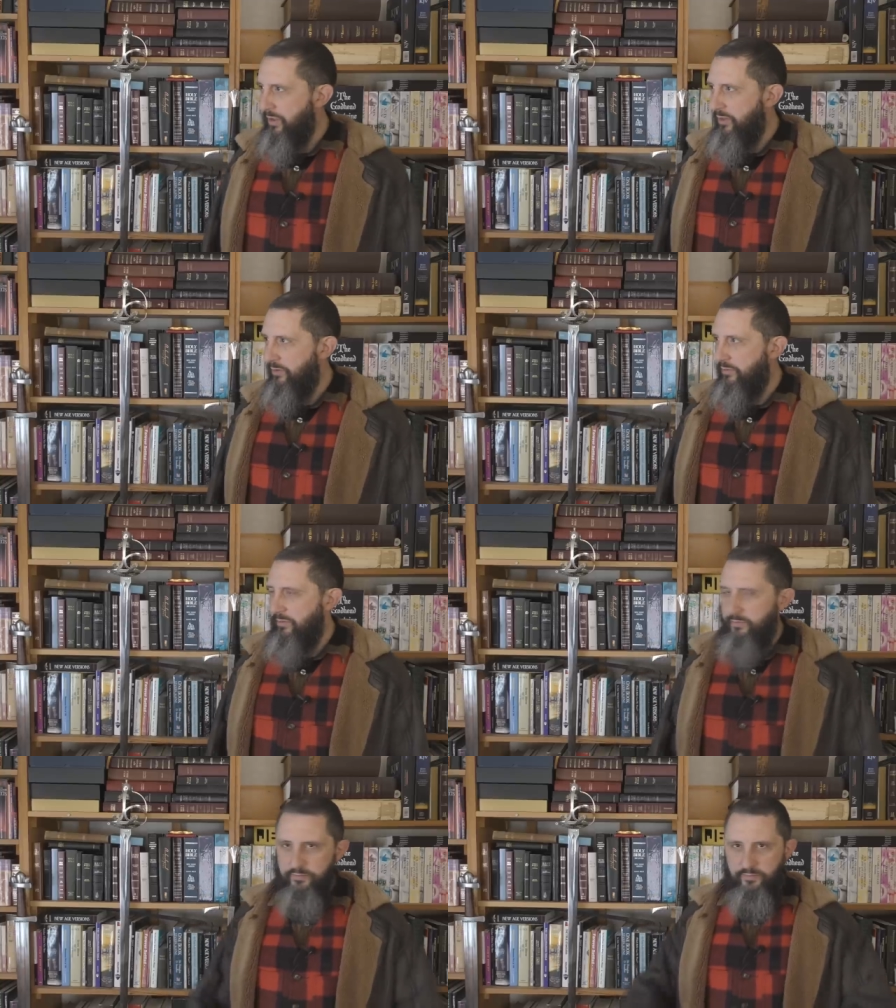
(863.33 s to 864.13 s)
You know,
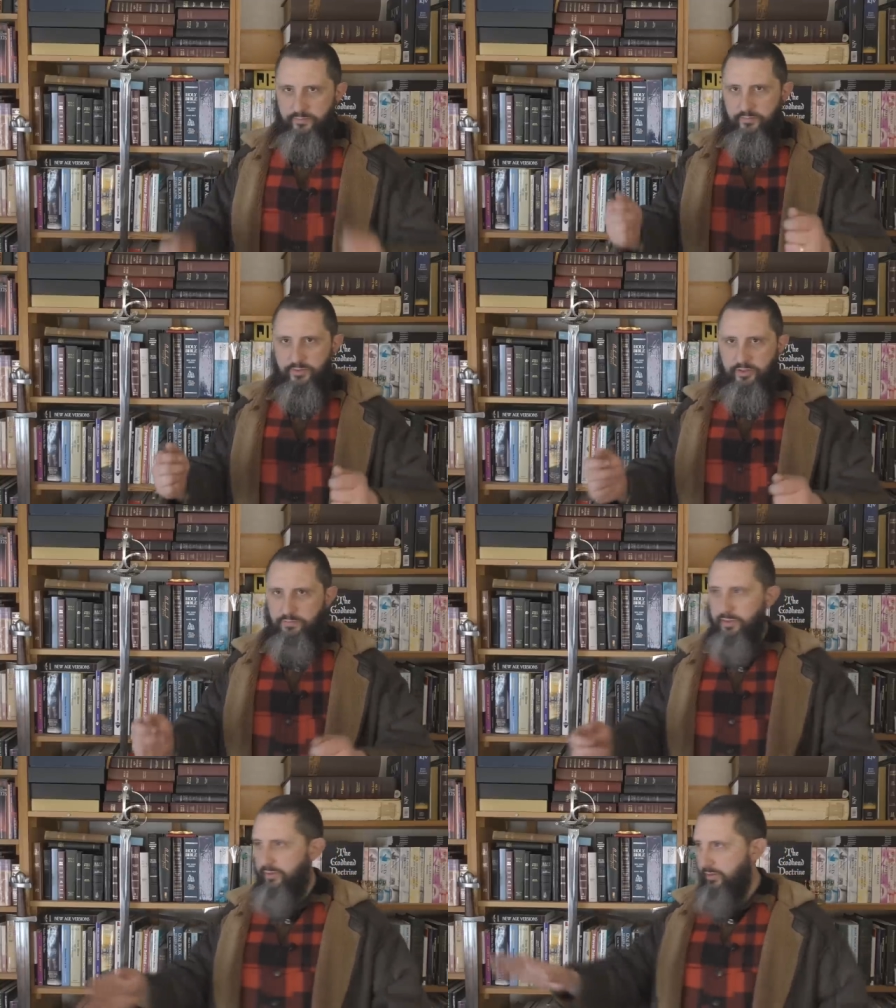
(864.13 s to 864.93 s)

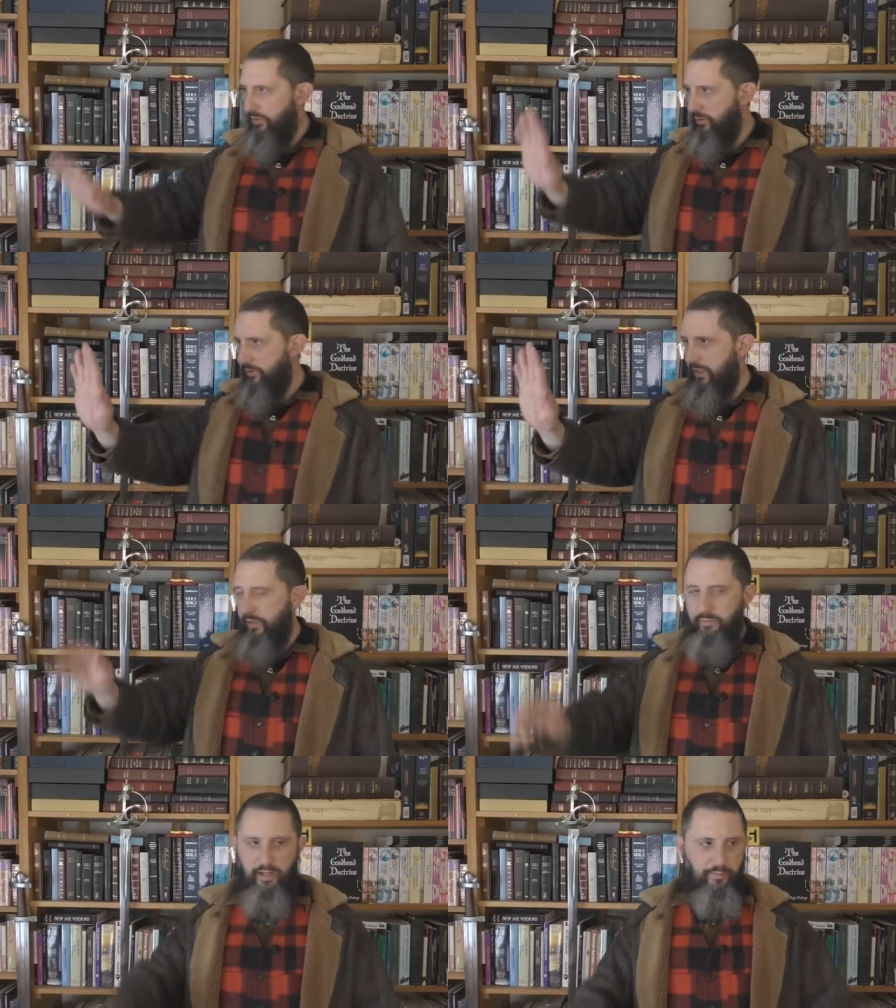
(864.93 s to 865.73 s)
just put the little
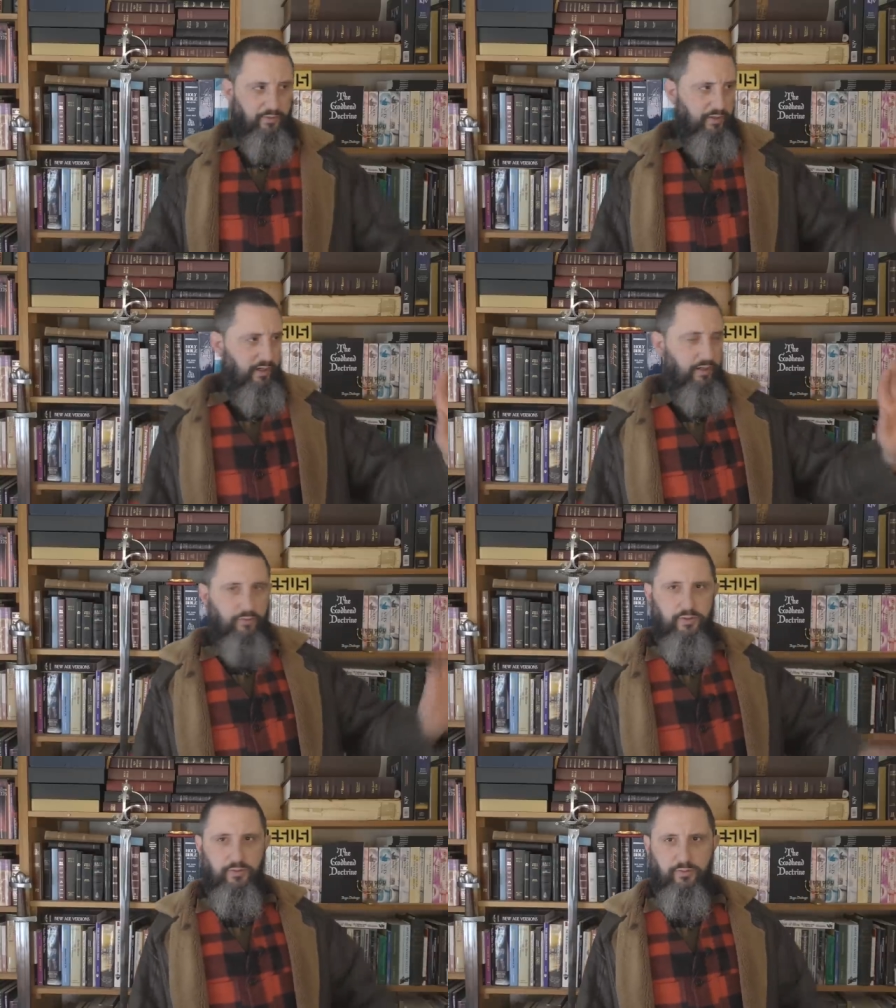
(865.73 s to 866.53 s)
teleprompters there and
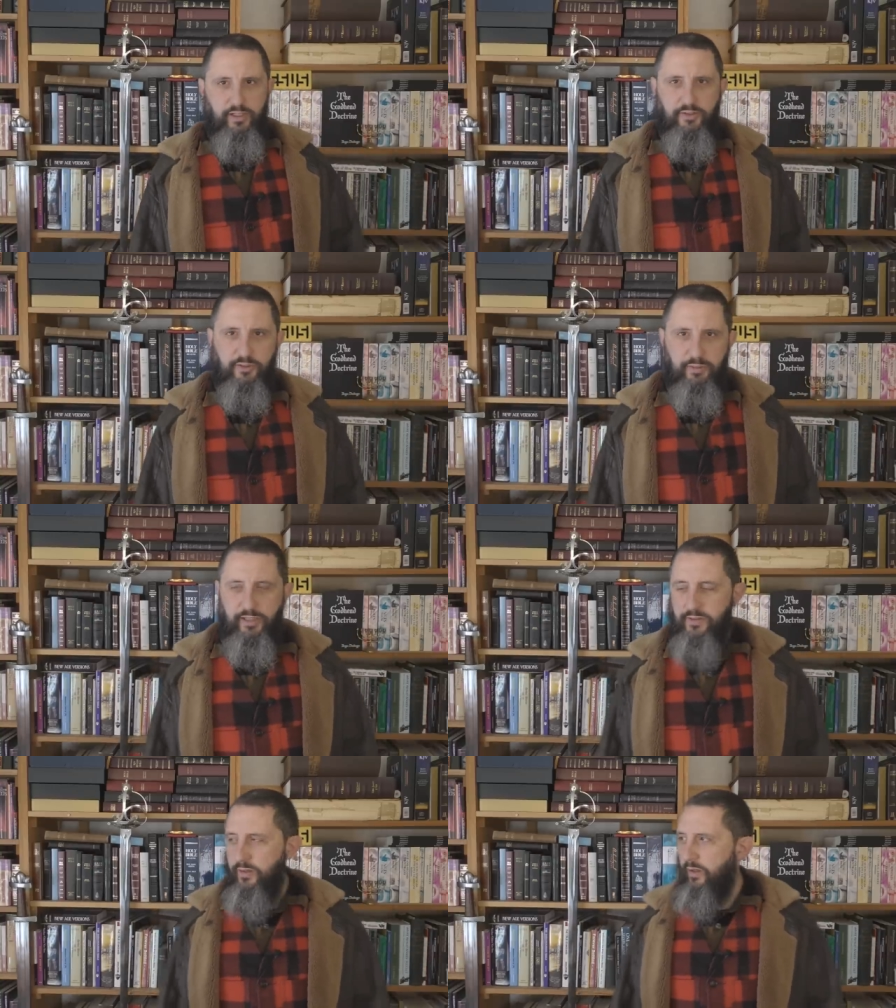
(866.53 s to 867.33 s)
we'll just read a
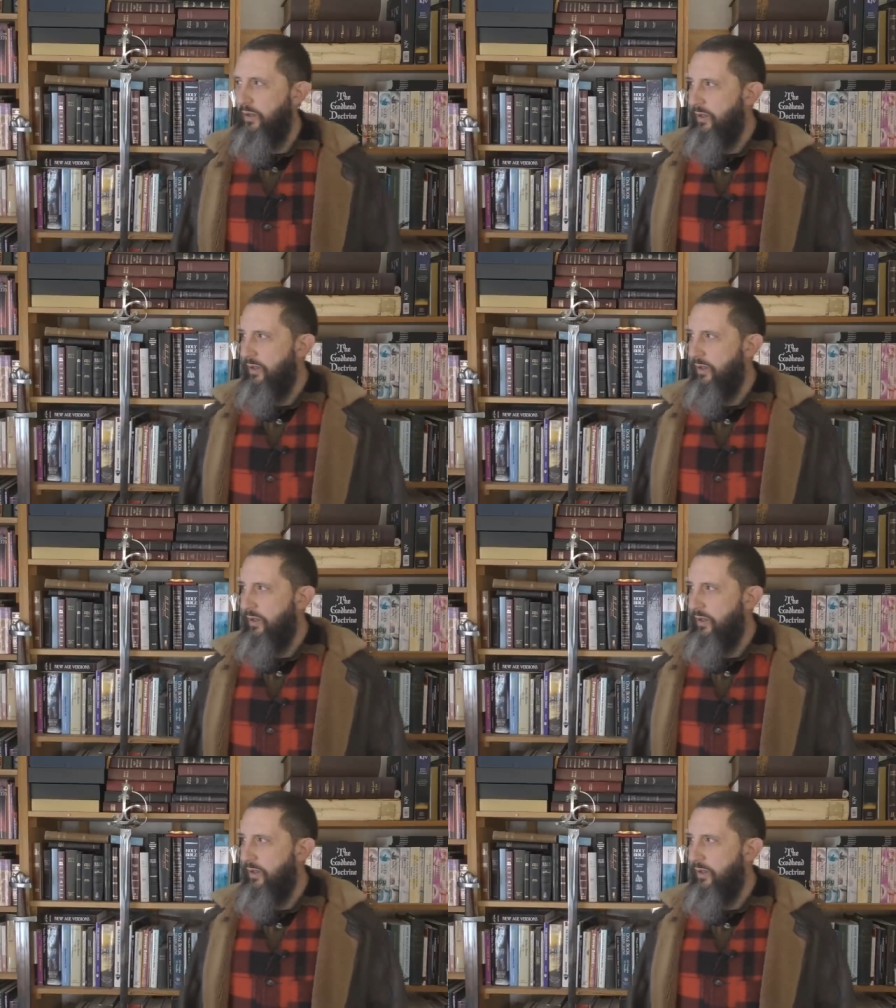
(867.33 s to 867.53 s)
speech.